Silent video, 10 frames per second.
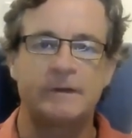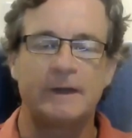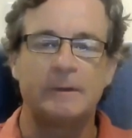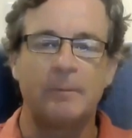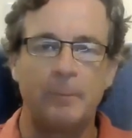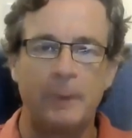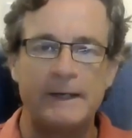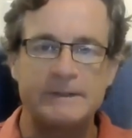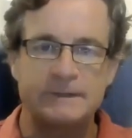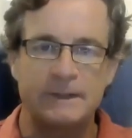They're the
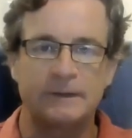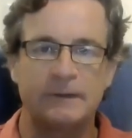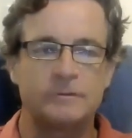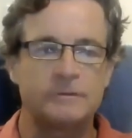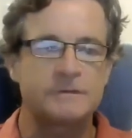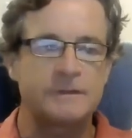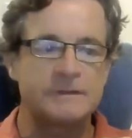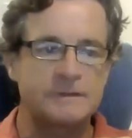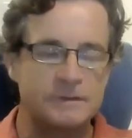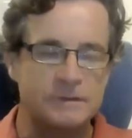basic levels.
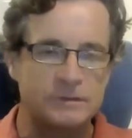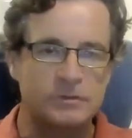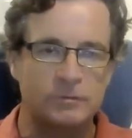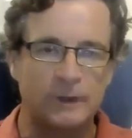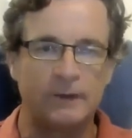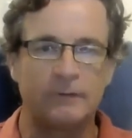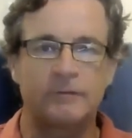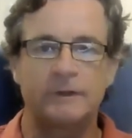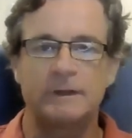It's the strength.